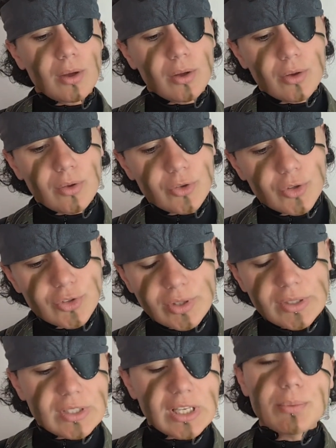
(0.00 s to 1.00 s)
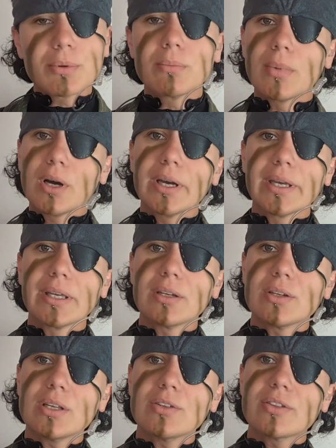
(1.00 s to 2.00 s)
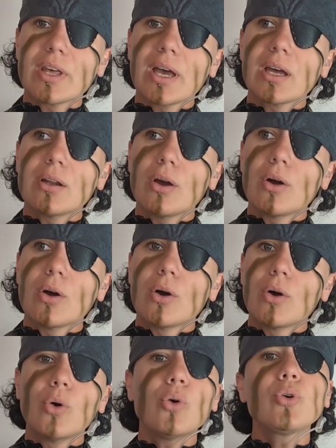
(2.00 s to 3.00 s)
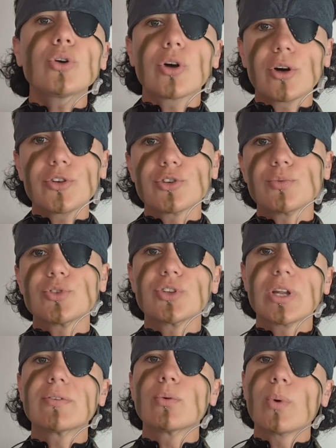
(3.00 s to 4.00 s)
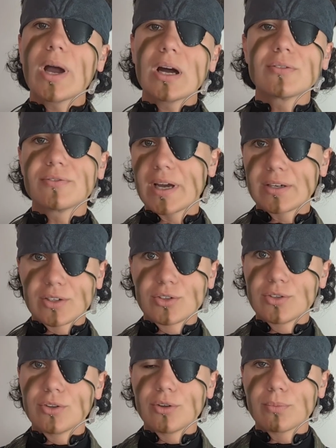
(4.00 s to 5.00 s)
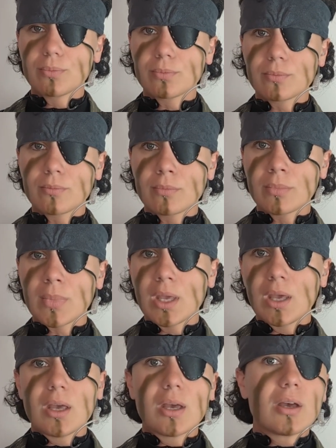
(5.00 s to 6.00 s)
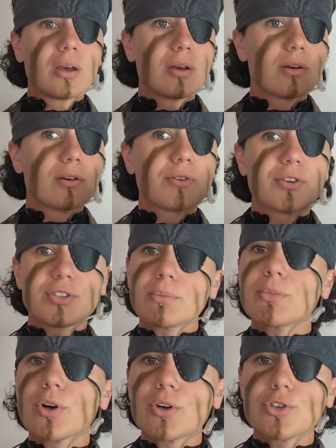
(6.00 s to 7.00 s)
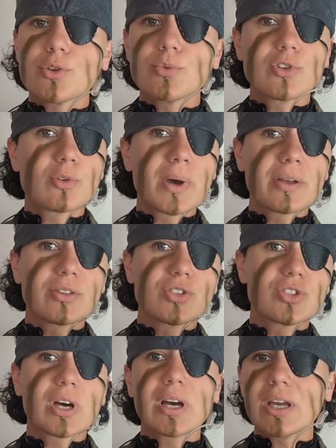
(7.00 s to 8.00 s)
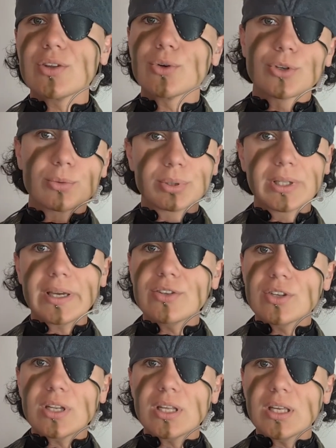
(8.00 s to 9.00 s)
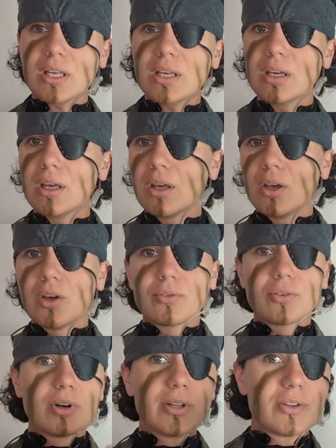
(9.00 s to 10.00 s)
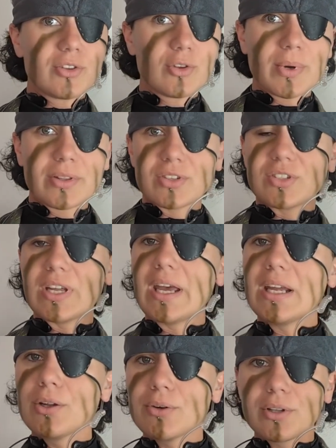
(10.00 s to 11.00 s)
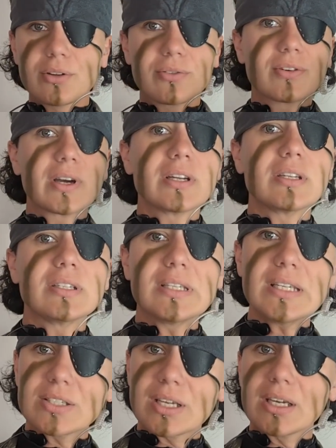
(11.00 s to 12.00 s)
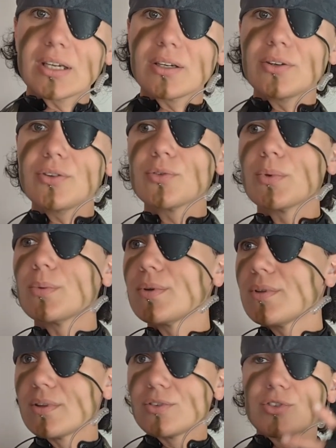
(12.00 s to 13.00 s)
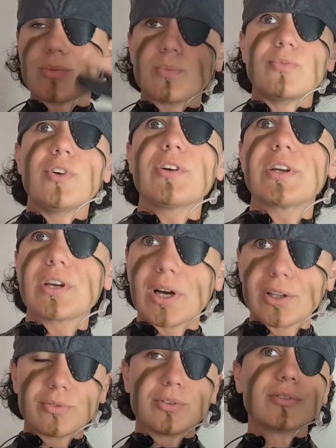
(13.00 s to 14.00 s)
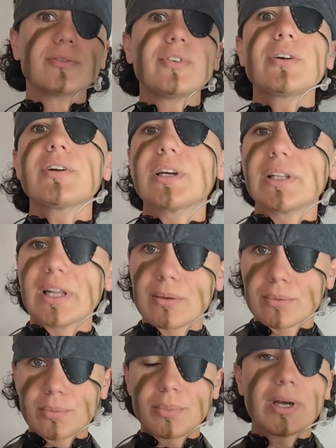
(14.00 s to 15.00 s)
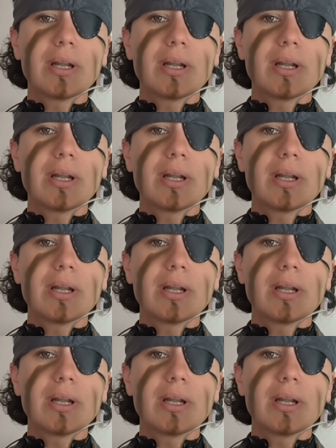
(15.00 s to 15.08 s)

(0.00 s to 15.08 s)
So something to keep in mind is that all costumes should have a wow factor to them. For some costumes it's about the size or complexity, for others about the tailoring and the finer details, maybe they're just very colourful, very elaborate. But